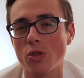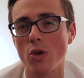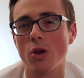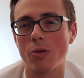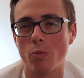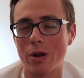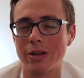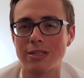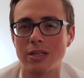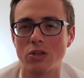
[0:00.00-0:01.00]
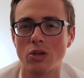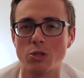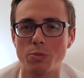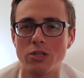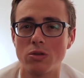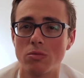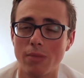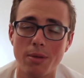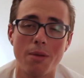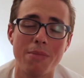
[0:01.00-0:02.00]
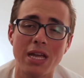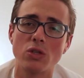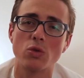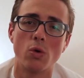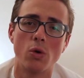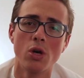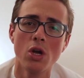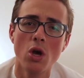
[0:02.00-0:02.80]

The third one is then to go and speak to maybe a mentor